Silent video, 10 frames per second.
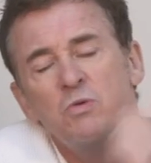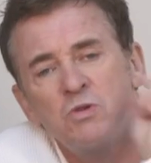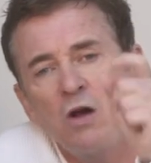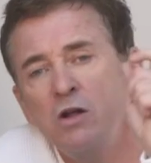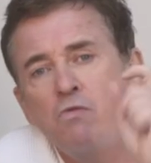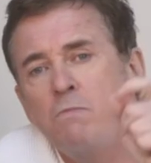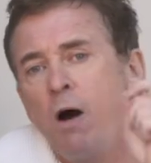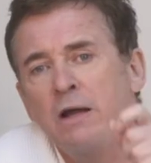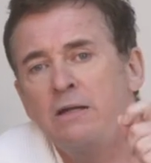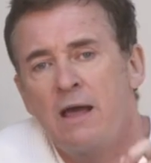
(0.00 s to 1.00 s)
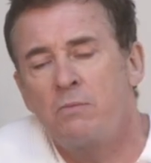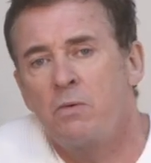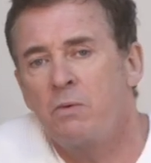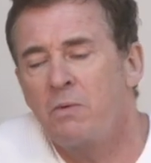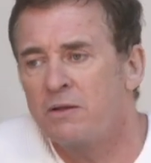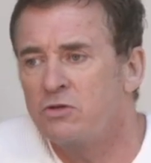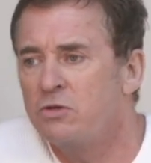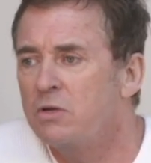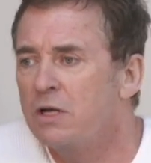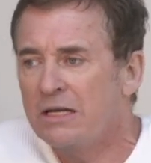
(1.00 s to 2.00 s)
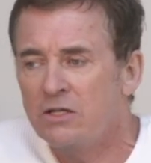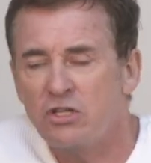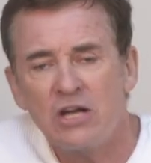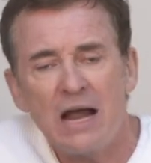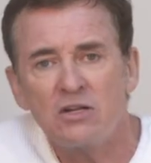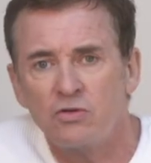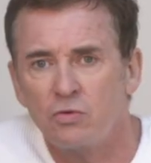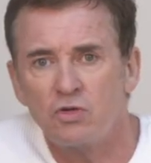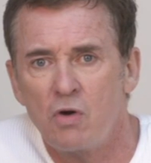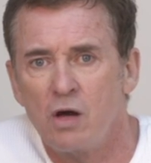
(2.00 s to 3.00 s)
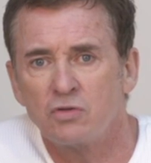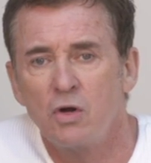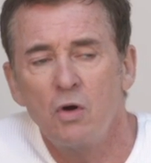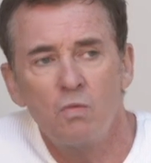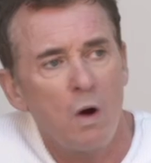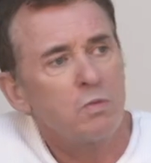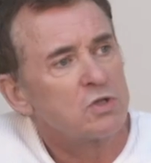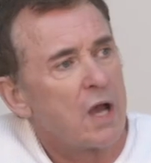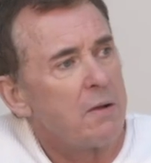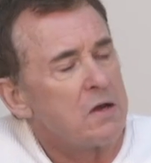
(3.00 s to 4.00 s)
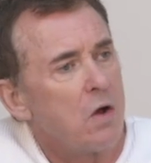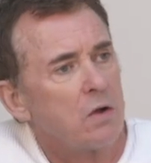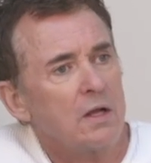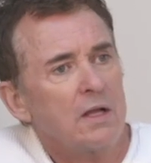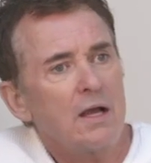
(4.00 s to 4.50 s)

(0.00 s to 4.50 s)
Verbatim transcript: We was only reminded then when we went to the challenges or the trials what was going on.